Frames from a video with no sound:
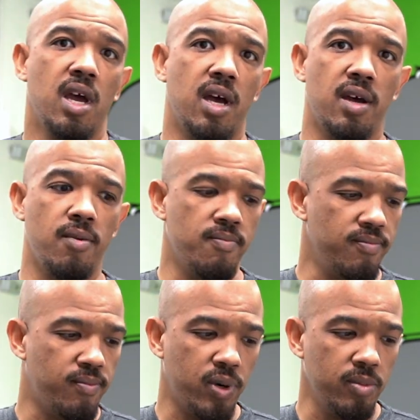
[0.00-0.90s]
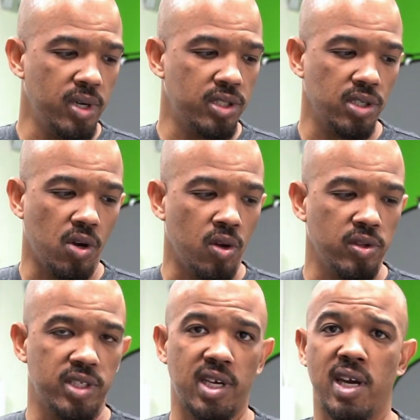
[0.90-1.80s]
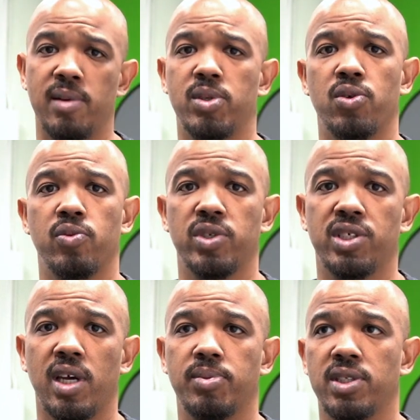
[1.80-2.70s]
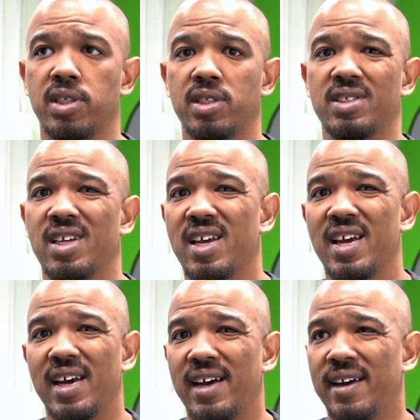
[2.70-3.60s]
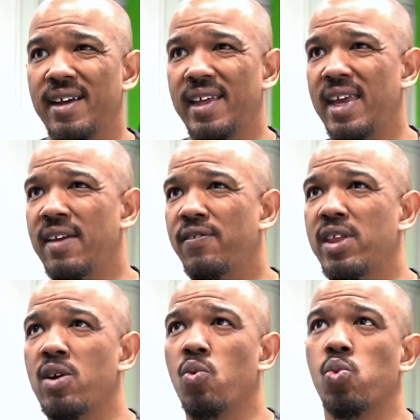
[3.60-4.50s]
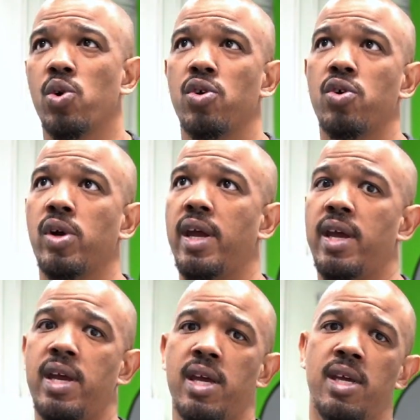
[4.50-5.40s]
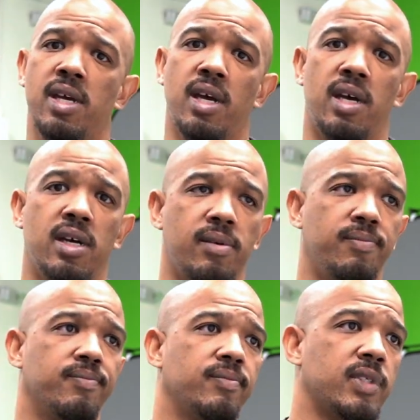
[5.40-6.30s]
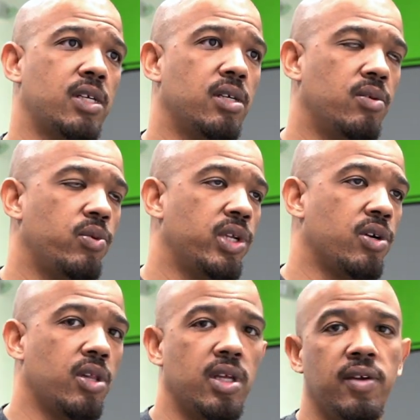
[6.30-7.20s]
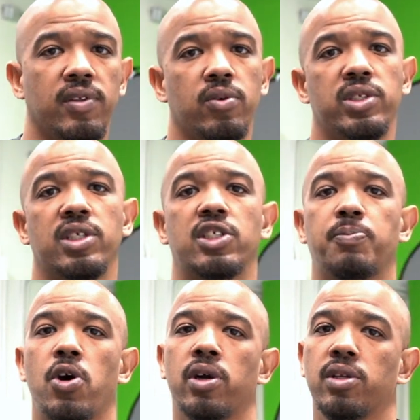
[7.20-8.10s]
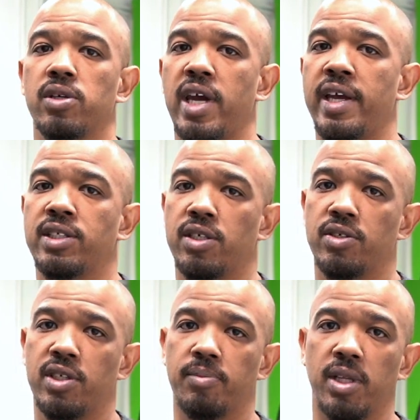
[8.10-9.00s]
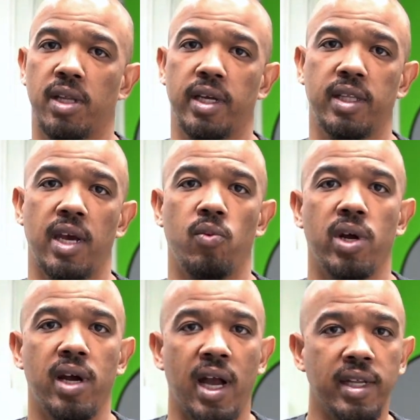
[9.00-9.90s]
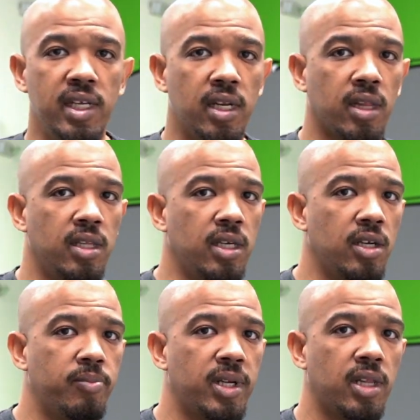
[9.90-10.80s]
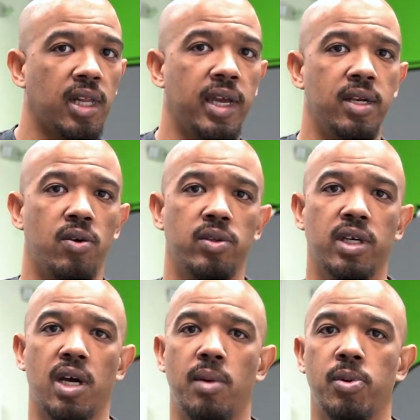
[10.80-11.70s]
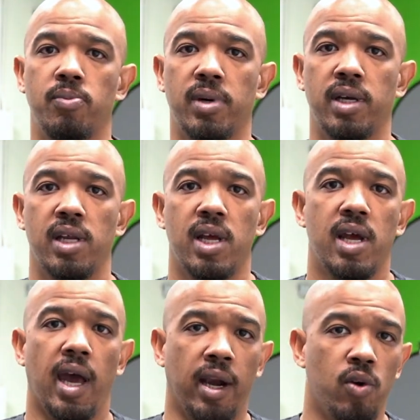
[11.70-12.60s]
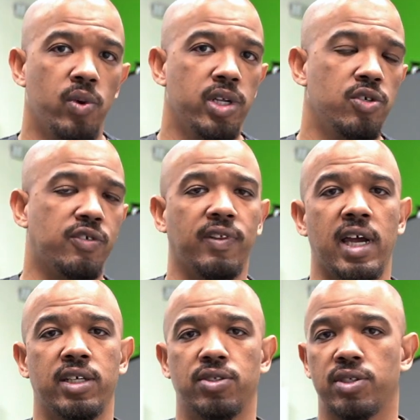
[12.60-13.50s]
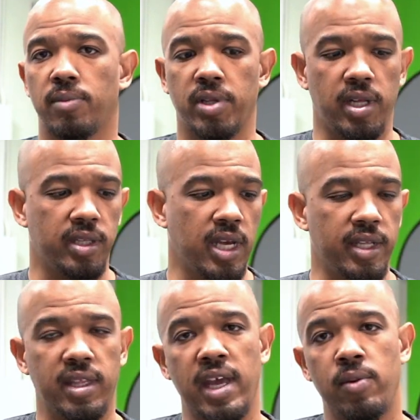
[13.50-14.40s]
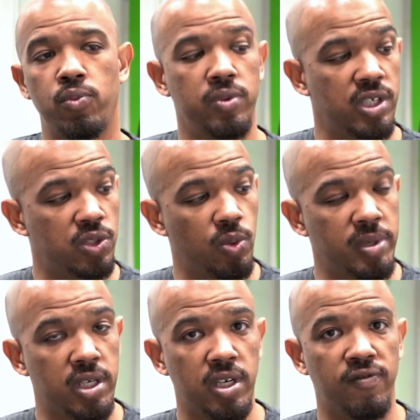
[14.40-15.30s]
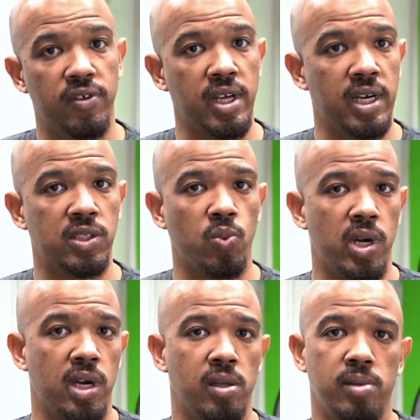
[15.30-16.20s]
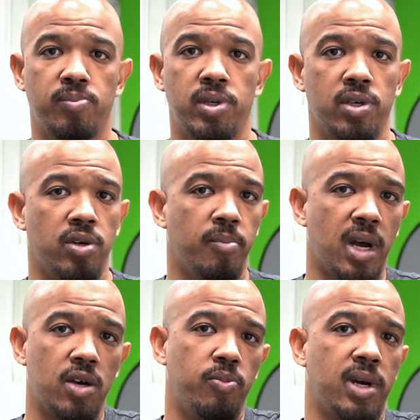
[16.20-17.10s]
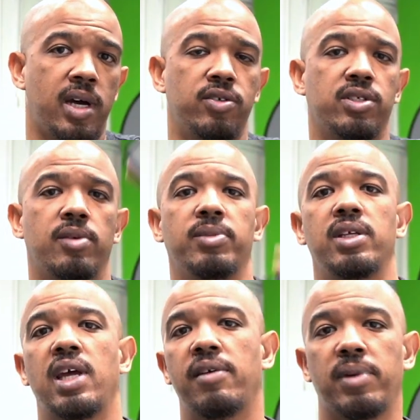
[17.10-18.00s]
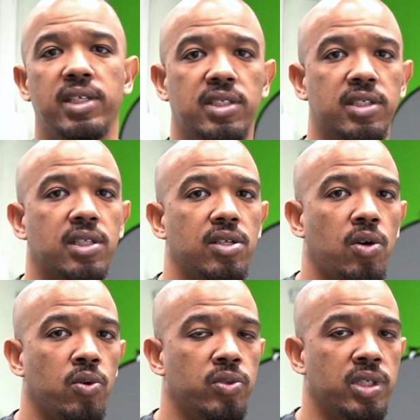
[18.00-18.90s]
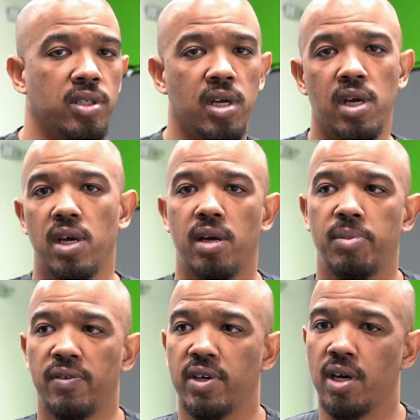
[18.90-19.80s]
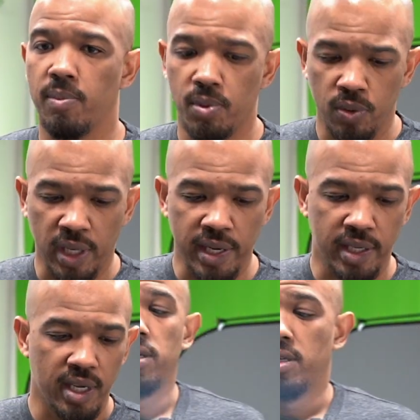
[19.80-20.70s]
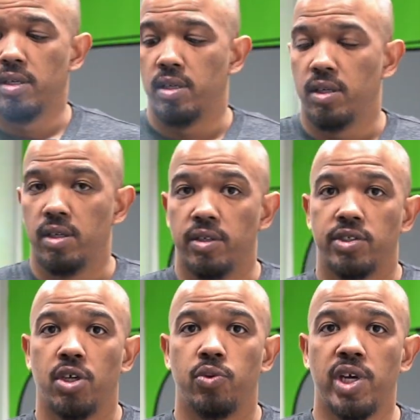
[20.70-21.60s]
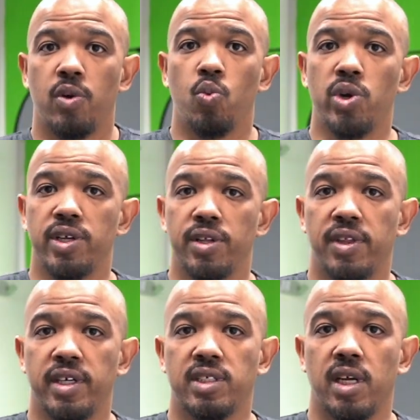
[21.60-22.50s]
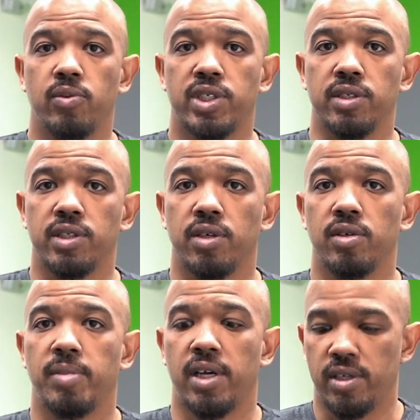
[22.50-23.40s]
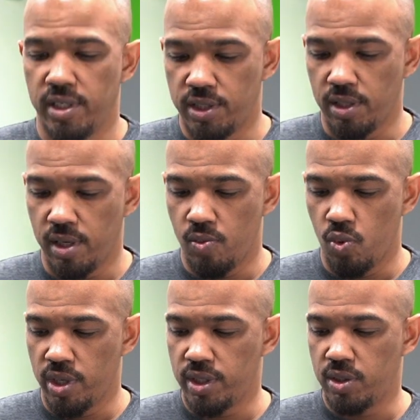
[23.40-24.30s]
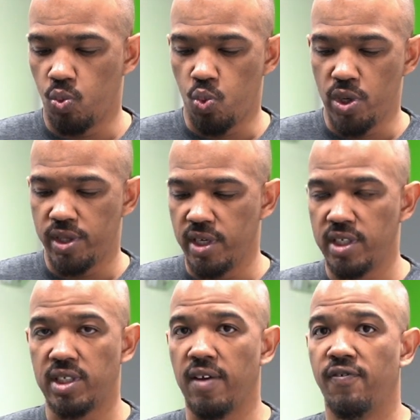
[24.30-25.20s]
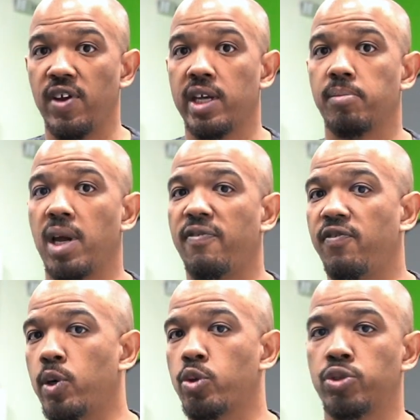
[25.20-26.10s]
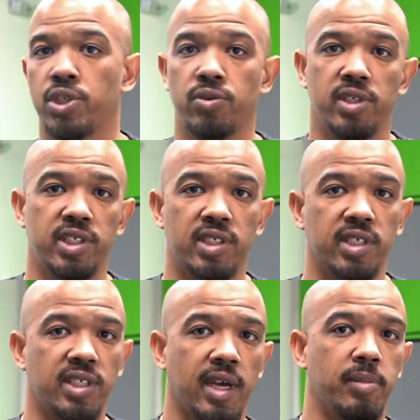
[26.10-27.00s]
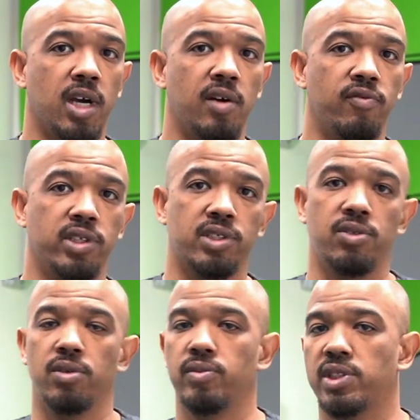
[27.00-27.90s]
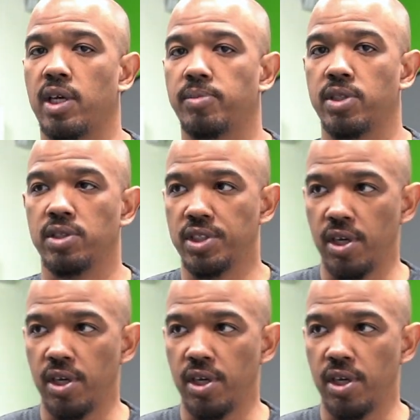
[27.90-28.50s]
Pretty much all the time during receptions. If there were a, if there was a sparkler exit or something like that, where I need a little bit of light on the couple, but I don't want to use flash or something like that, this would be good for that as well. Put it on a monopod or something, have my assistant hold it above the couple. Like, So now, one of the things that I was concerned about initially was, would this affect my photojournalistic type coverage during receptions?